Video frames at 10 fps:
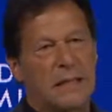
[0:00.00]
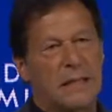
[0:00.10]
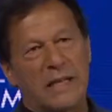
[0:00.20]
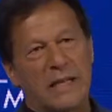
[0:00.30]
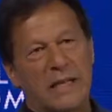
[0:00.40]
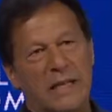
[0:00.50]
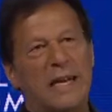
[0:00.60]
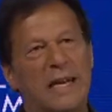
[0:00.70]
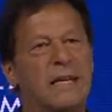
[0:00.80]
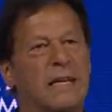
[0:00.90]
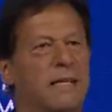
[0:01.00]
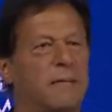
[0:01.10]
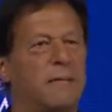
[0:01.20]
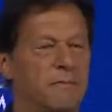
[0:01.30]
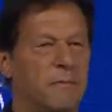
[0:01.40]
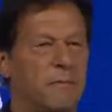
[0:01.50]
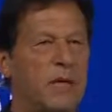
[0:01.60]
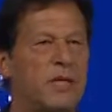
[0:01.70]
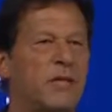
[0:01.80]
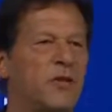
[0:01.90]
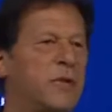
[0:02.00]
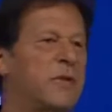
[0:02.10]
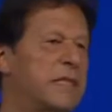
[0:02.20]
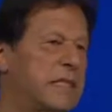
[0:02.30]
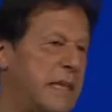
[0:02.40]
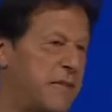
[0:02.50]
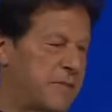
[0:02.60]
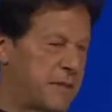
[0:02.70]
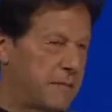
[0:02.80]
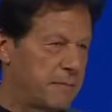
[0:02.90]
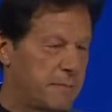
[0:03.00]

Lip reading: Once that ended, once the Soviets left,